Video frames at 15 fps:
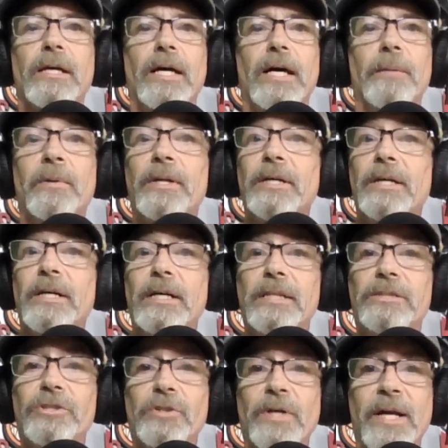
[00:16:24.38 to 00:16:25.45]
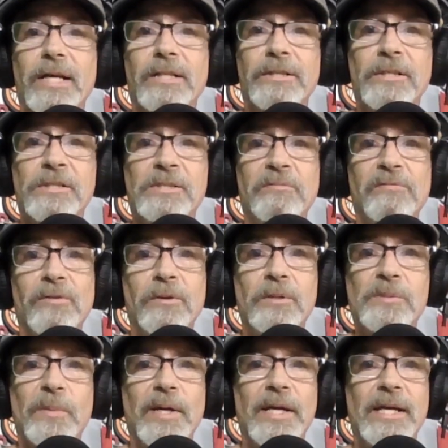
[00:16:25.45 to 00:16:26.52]
I'm going to try to clear some floor
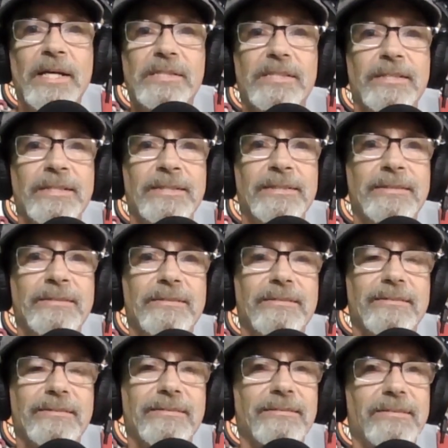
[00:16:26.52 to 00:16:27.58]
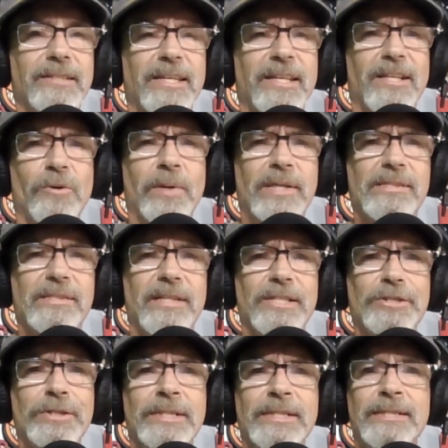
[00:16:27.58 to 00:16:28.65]
space and get a quick
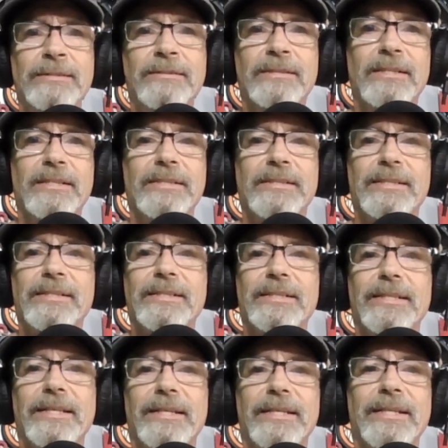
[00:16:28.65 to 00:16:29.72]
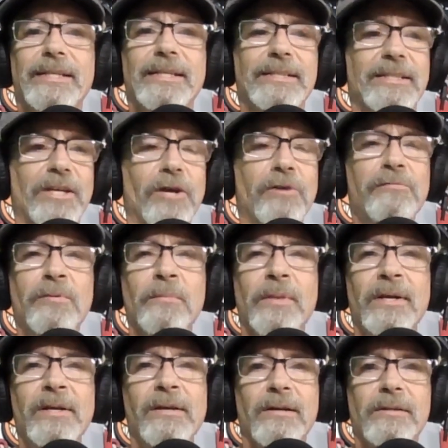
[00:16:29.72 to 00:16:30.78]
session in and go from
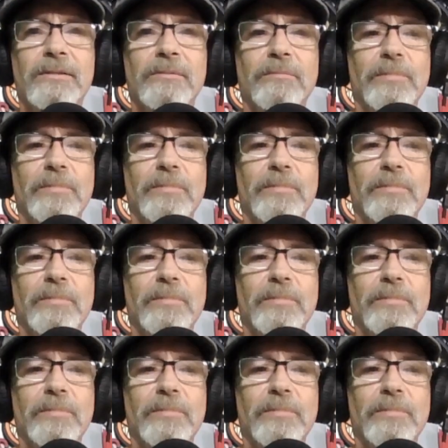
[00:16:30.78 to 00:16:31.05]
there.